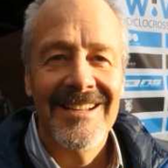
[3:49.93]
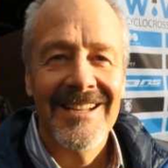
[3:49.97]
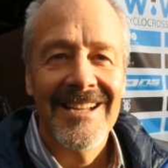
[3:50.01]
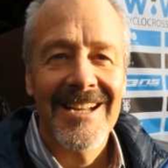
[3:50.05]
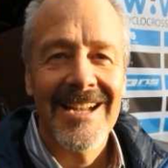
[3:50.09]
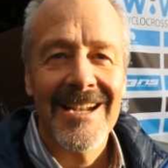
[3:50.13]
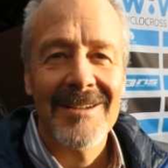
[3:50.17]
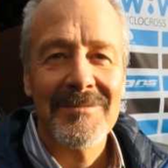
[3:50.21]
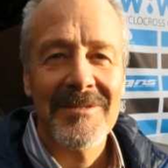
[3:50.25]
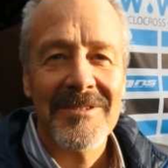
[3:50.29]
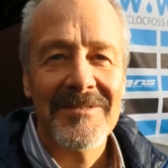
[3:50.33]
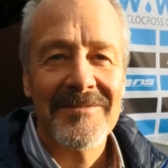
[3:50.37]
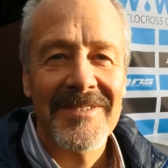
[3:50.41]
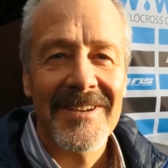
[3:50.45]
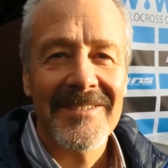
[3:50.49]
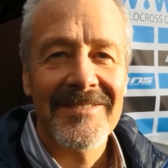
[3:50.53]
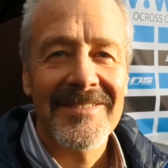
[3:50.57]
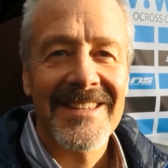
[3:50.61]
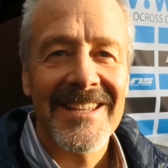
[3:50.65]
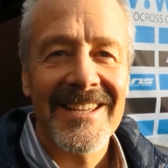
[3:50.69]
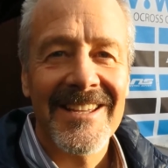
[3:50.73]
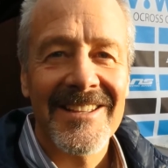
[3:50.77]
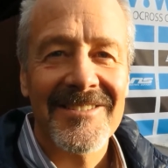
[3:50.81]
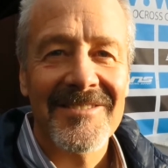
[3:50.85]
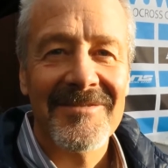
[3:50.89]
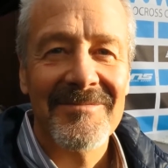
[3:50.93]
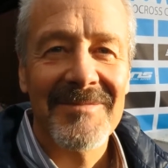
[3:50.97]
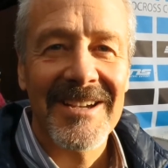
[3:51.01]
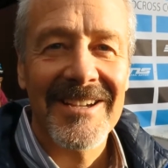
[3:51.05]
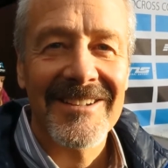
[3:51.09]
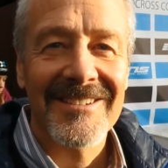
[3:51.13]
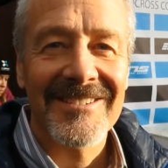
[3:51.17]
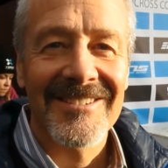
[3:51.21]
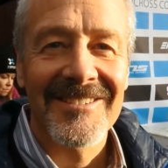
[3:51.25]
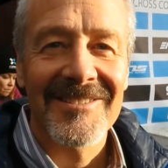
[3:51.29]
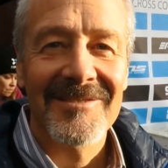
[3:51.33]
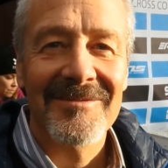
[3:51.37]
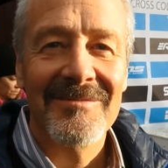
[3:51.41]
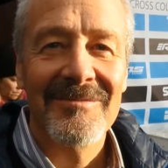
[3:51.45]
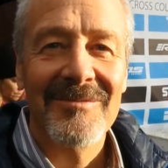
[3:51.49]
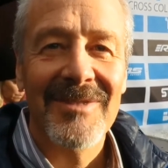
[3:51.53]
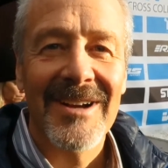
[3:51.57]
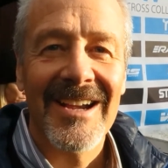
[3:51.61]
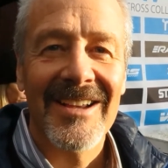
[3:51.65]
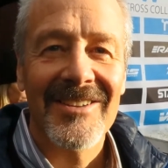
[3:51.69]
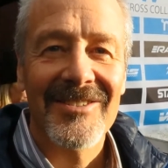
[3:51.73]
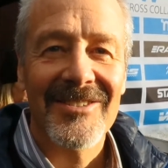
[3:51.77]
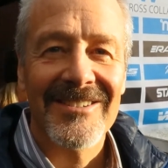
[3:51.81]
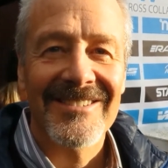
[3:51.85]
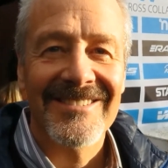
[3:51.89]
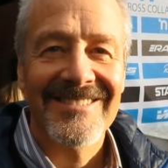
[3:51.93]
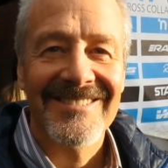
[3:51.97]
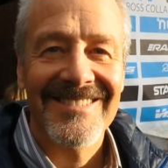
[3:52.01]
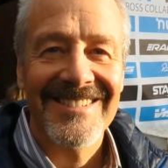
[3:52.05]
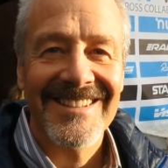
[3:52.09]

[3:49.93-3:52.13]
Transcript: Happy 50th, Michael Brazel.